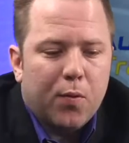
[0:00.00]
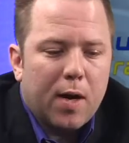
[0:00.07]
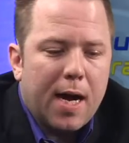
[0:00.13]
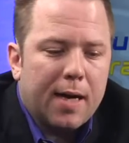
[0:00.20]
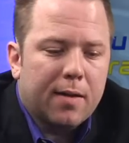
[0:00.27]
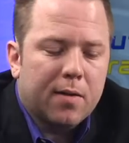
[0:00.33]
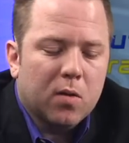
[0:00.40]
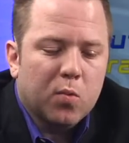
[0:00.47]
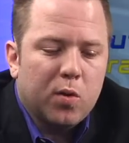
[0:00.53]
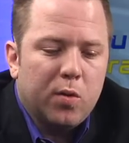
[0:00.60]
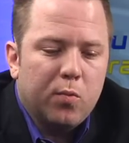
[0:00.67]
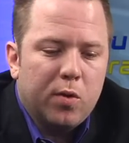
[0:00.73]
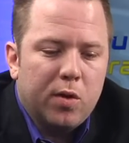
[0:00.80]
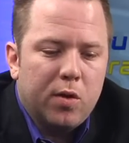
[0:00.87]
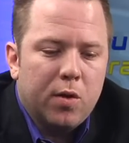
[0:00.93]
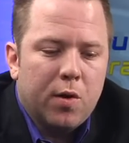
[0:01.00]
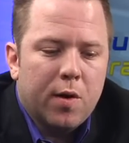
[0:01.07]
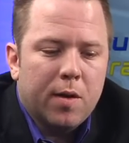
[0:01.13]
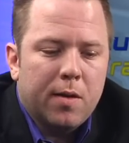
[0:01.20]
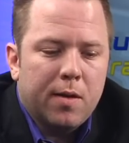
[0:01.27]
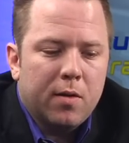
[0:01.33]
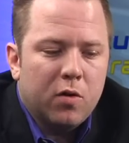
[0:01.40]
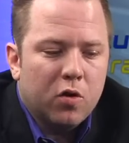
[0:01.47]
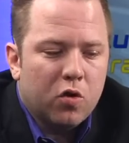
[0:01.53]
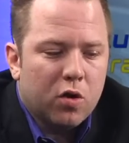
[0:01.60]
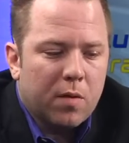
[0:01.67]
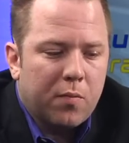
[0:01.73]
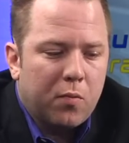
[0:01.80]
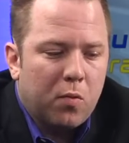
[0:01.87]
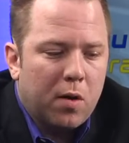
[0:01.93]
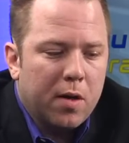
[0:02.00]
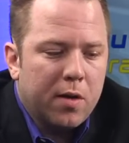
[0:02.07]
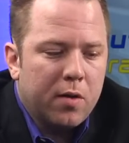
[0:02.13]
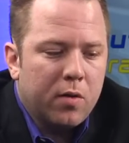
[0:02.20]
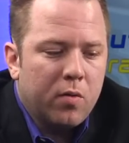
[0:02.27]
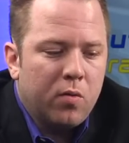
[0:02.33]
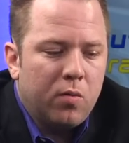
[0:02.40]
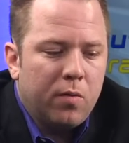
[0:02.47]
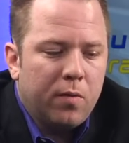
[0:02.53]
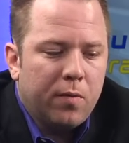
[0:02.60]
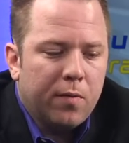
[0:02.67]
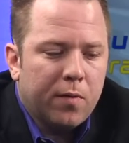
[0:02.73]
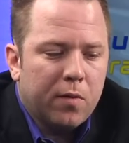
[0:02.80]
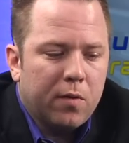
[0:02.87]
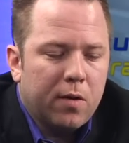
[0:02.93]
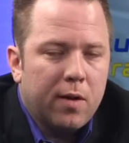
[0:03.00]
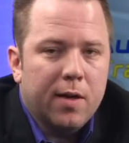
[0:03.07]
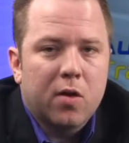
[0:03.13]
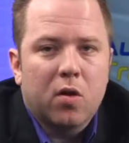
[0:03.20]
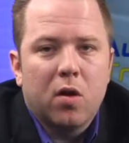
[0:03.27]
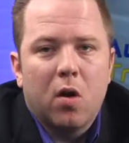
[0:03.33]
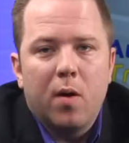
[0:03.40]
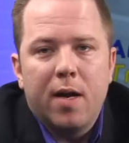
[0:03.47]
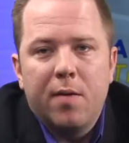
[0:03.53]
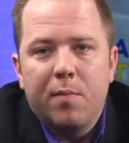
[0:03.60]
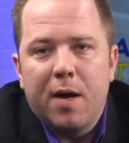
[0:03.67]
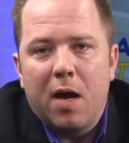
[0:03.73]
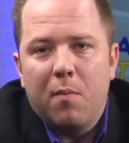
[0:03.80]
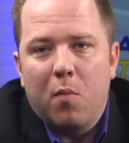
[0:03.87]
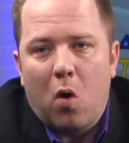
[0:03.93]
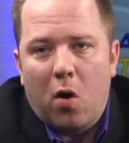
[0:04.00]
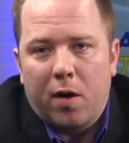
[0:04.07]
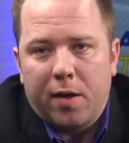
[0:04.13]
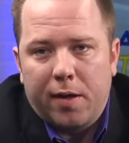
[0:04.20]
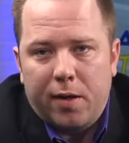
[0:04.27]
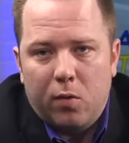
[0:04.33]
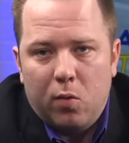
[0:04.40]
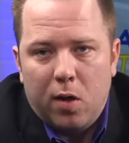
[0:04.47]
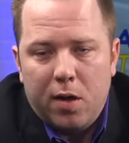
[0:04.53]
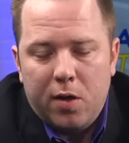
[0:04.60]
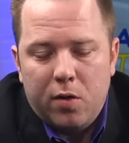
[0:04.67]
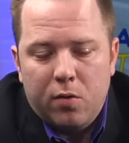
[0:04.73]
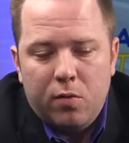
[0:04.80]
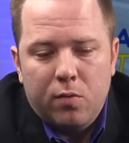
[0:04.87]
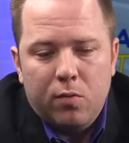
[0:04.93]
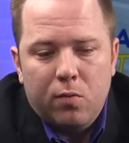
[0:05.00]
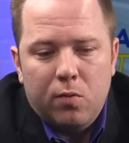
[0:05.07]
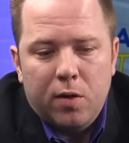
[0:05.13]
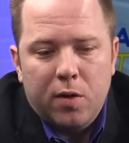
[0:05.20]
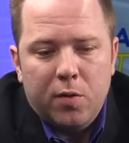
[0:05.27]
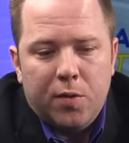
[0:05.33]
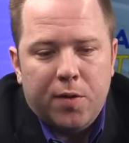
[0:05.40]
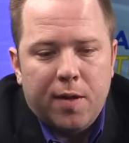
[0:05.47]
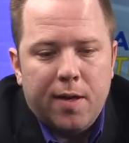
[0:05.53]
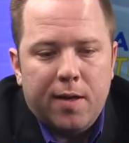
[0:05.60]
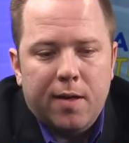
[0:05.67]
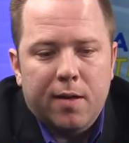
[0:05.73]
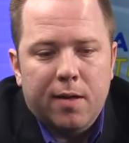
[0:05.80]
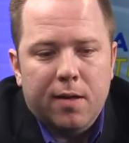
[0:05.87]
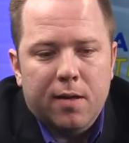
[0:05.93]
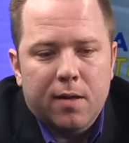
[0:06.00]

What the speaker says: practices when you're in a dealership? What do you, let's go inbound marketing. What do you think is